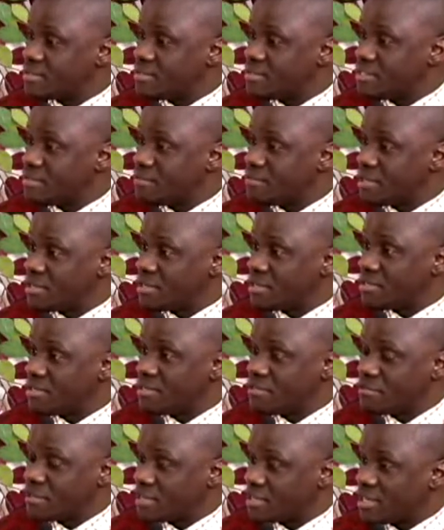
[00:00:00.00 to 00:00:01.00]

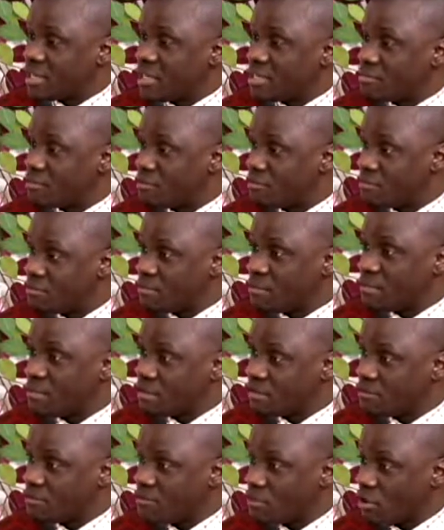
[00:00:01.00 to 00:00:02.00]
different kind of
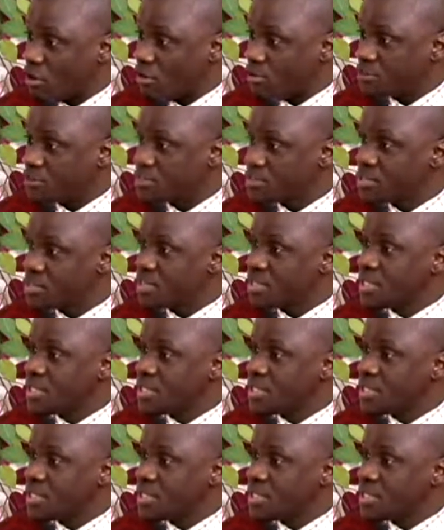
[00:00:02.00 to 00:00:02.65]
crops,